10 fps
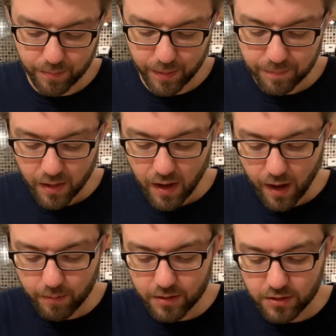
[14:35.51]
But I
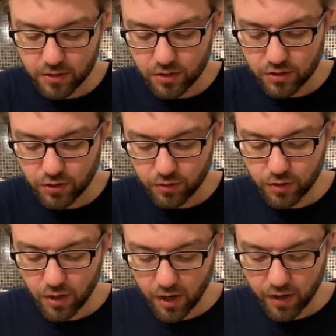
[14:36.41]
wanted to just show
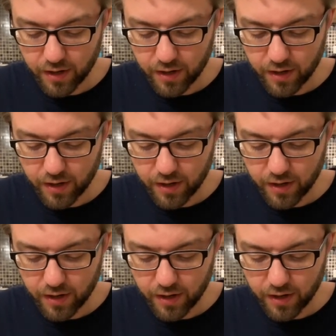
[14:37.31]
you how